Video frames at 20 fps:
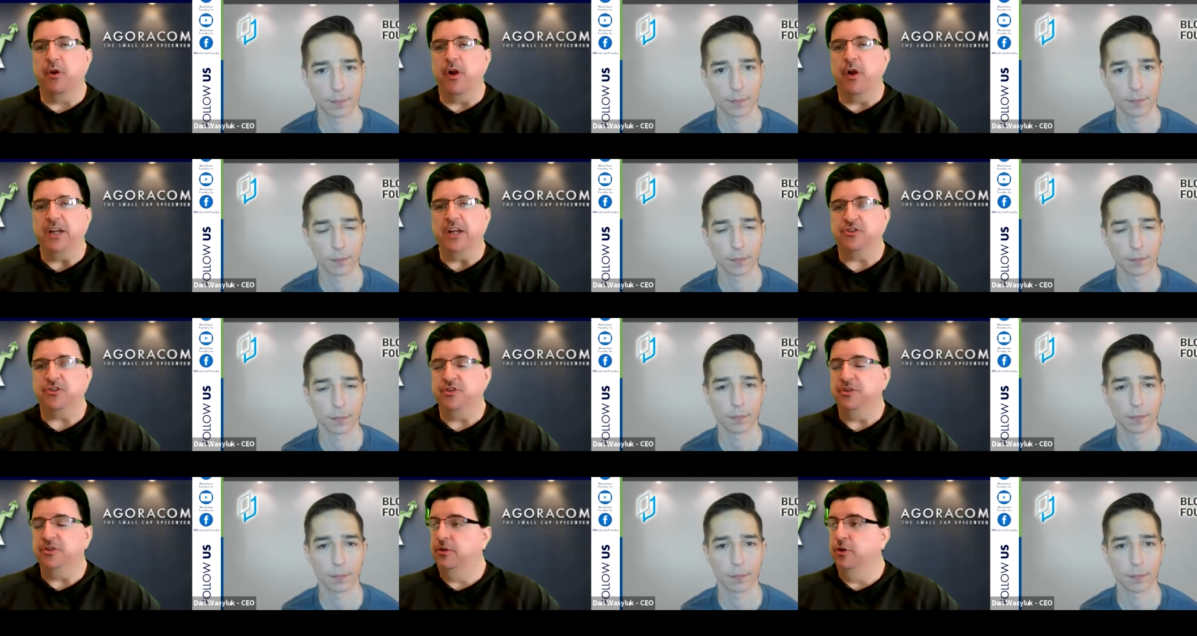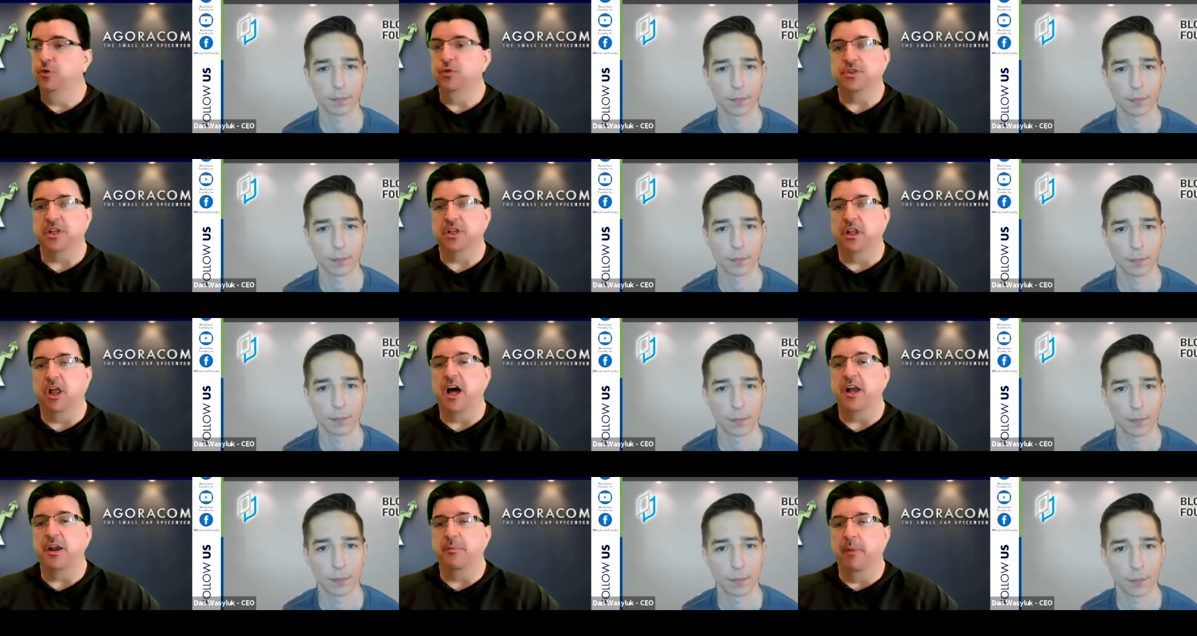Speaker 1: are actually losing a
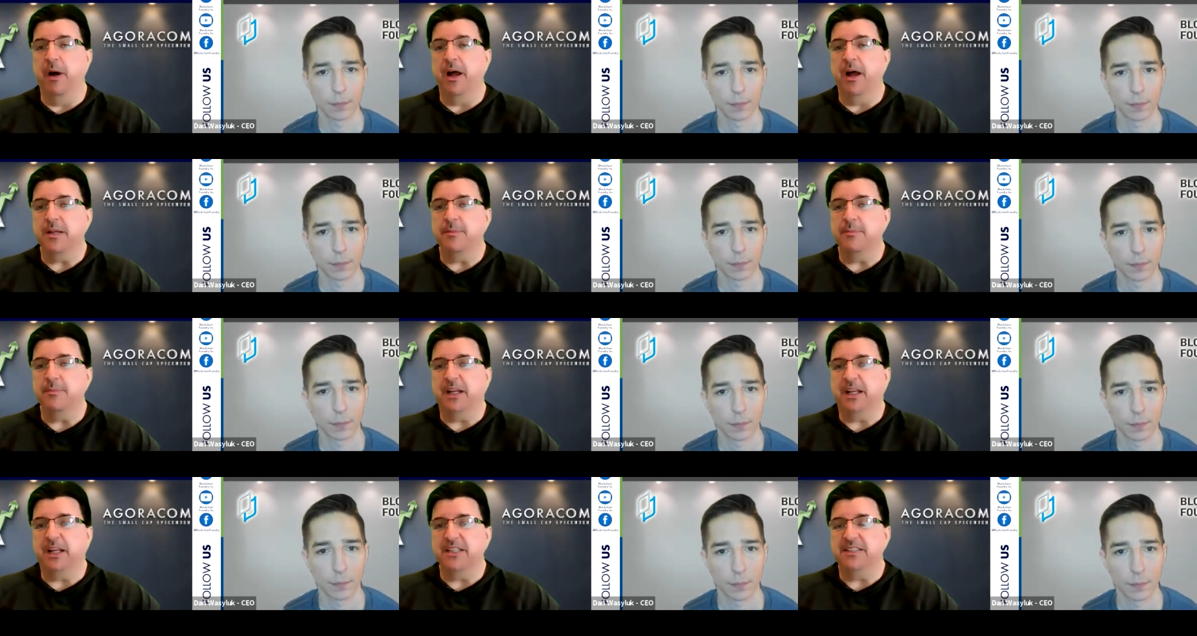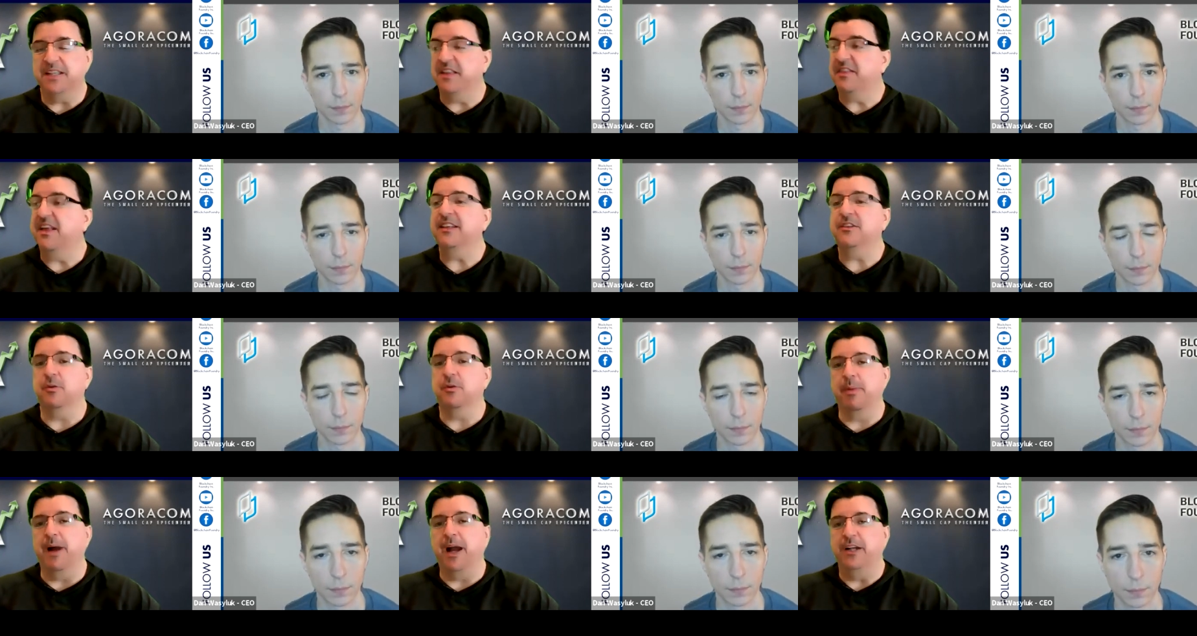lot of money because they think
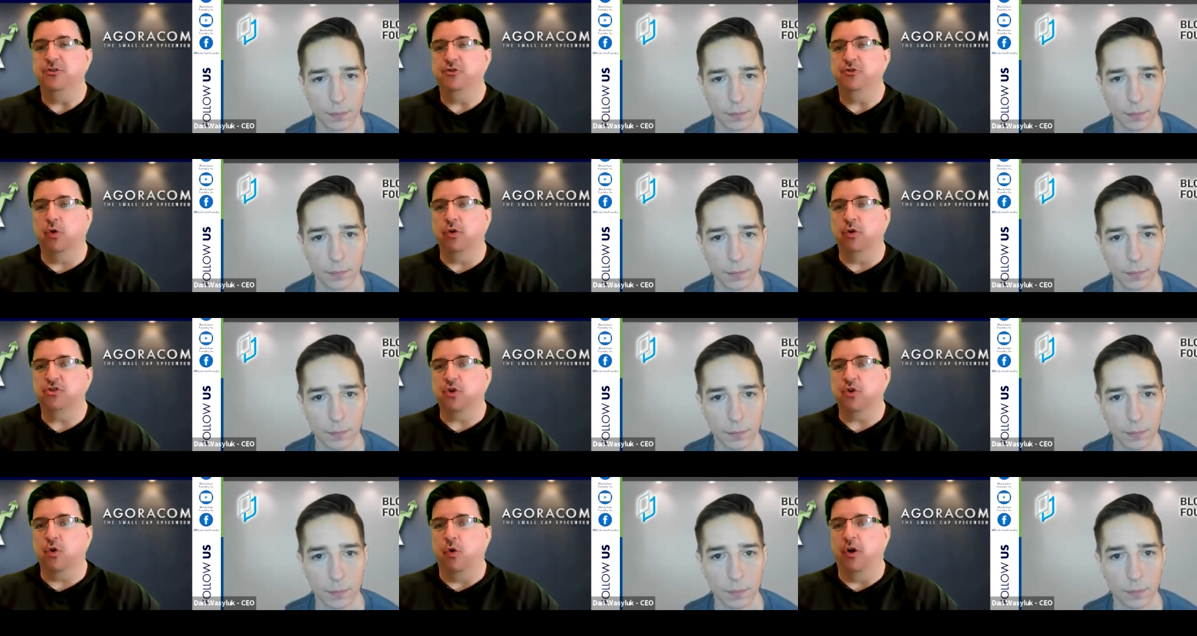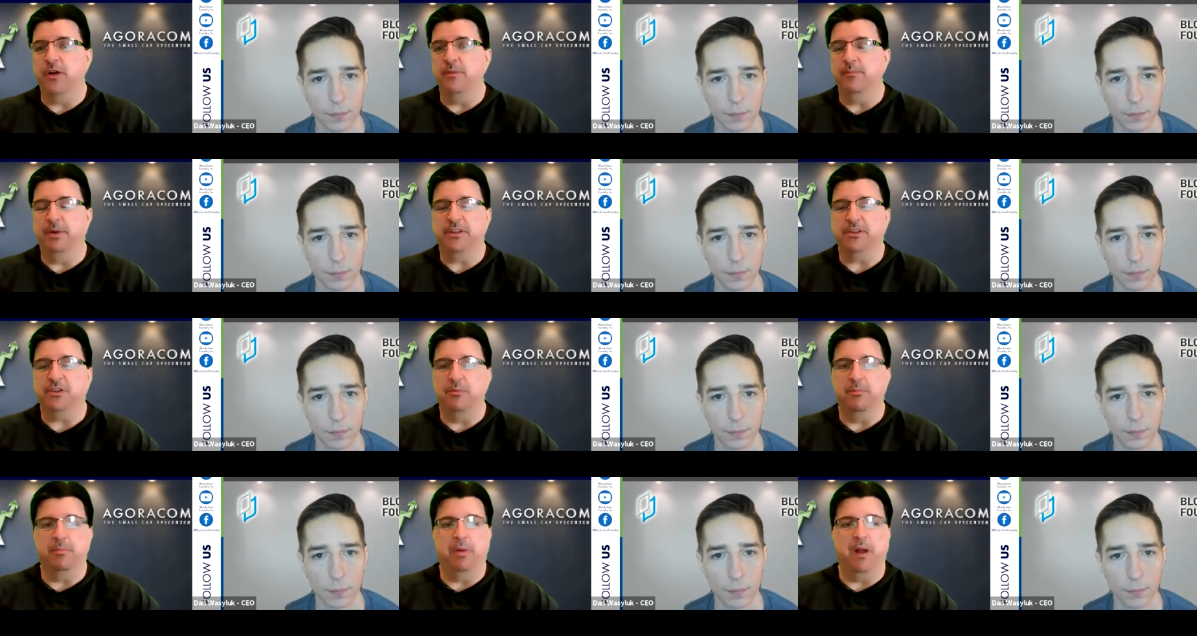they're buying George coin, but
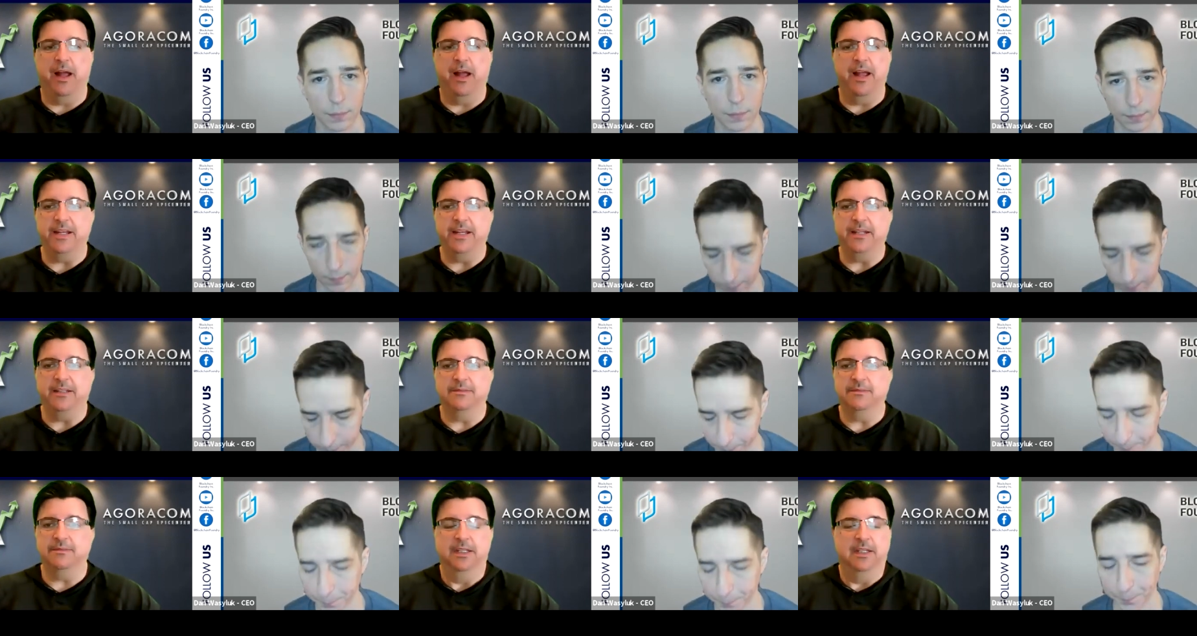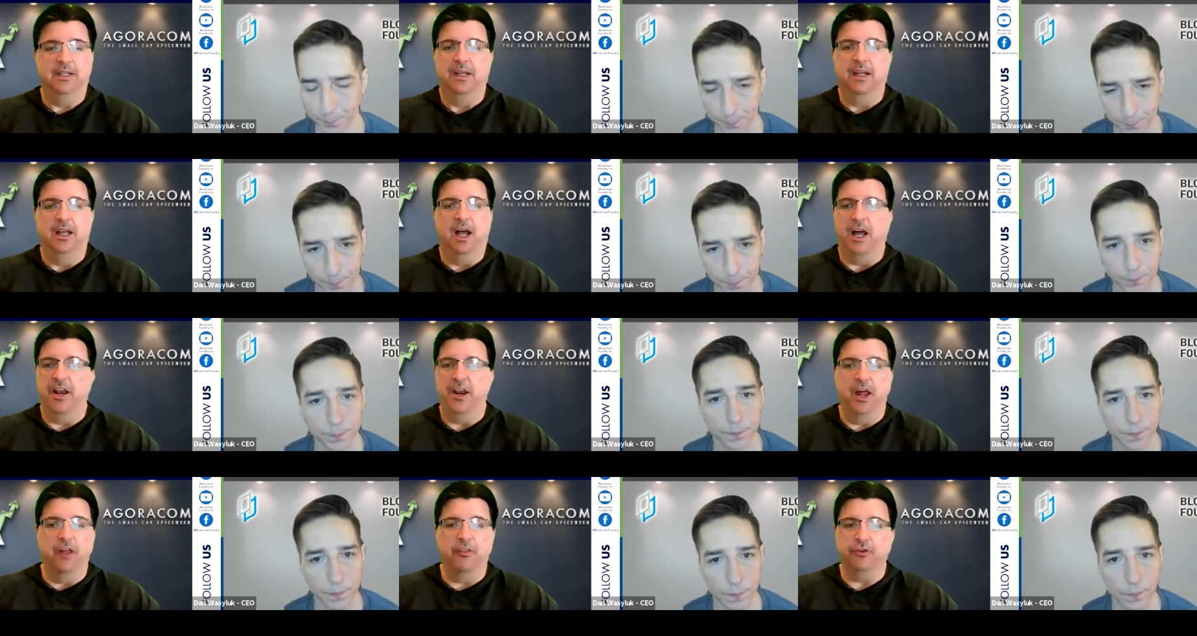they're buying
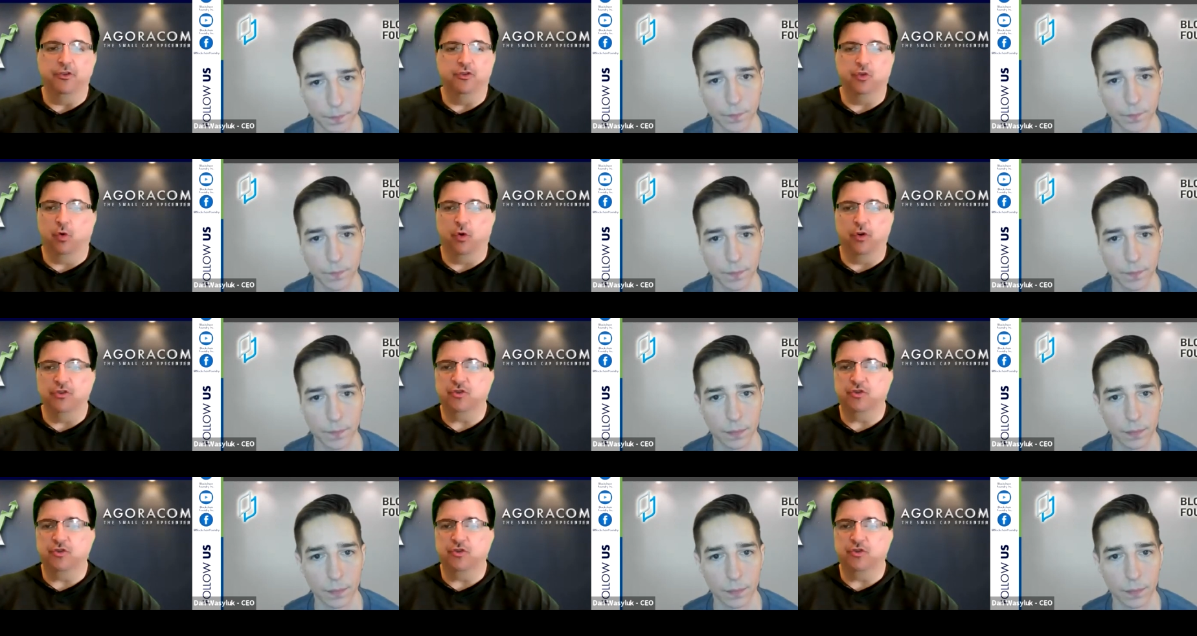another George